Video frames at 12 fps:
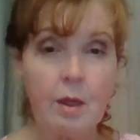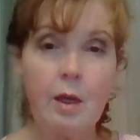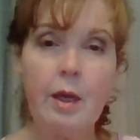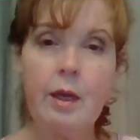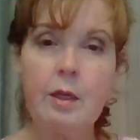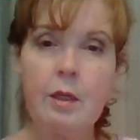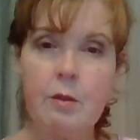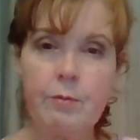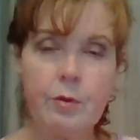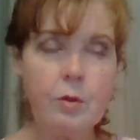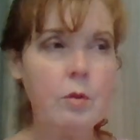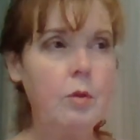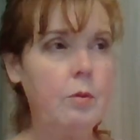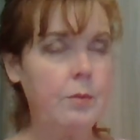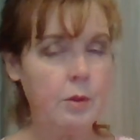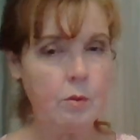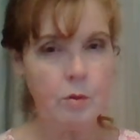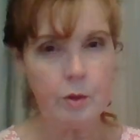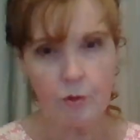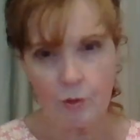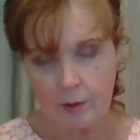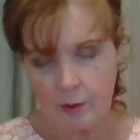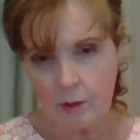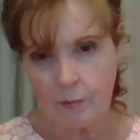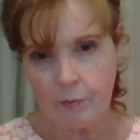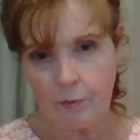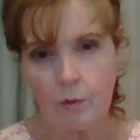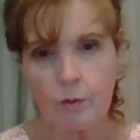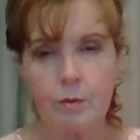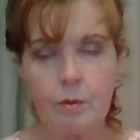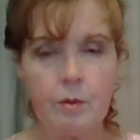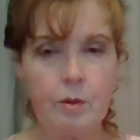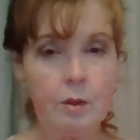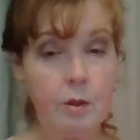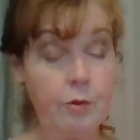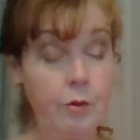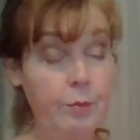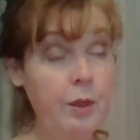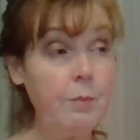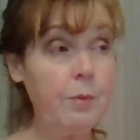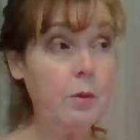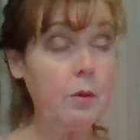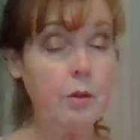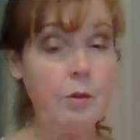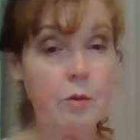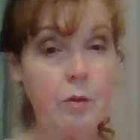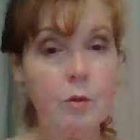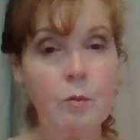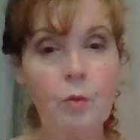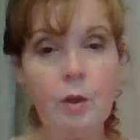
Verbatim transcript: And if you're homeschooling yourself or other people in your home.